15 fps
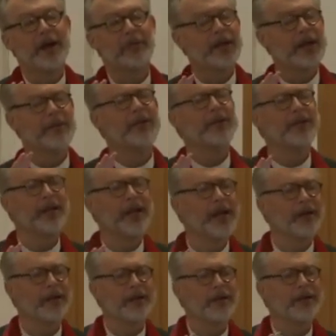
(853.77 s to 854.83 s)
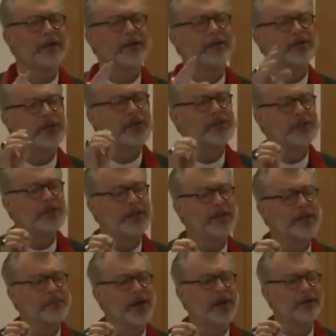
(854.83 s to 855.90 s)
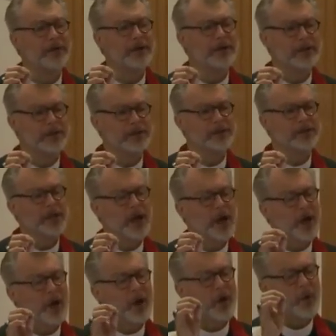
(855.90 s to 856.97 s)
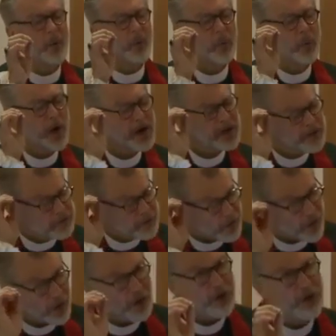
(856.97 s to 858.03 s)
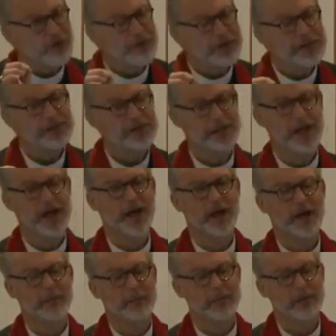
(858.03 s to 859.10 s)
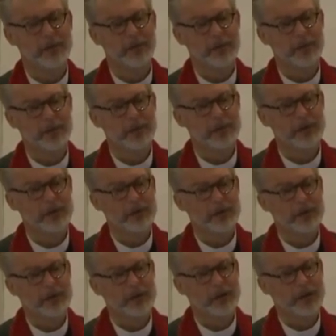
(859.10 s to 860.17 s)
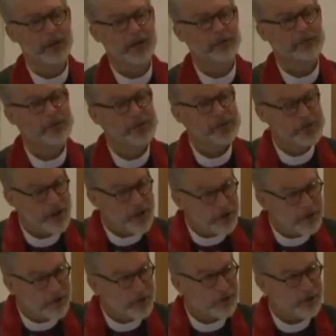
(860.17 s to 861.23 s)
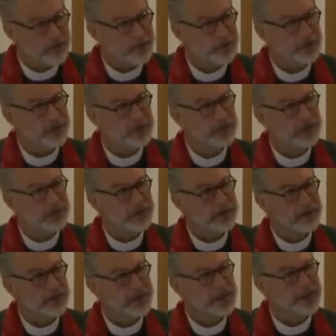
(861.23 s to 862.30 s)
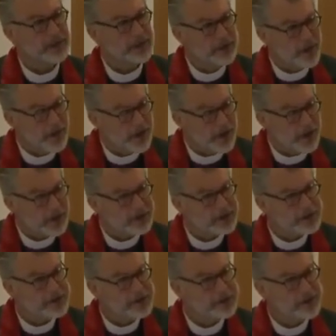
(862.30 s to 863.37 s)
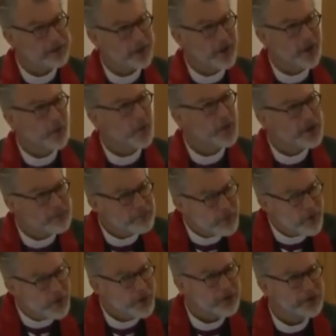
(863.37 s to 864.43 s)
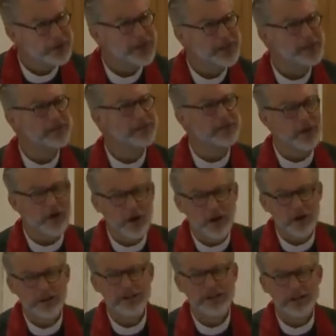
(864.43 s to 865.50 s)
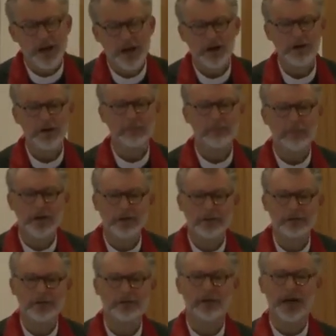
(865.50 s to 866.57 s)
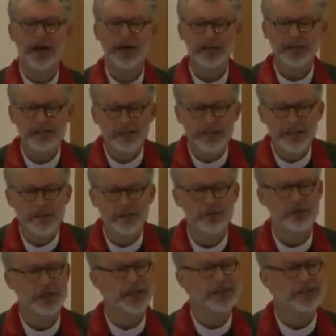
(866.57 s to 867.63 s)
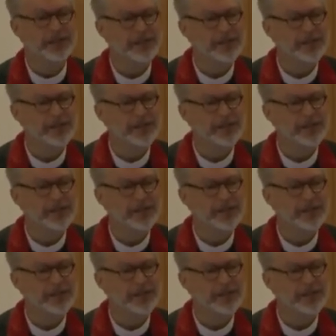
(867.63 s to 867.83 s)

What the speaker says: I'm coming to the end. Just think about this. What if all this time of sorrow and loss, what if all these long, dark months of isolation and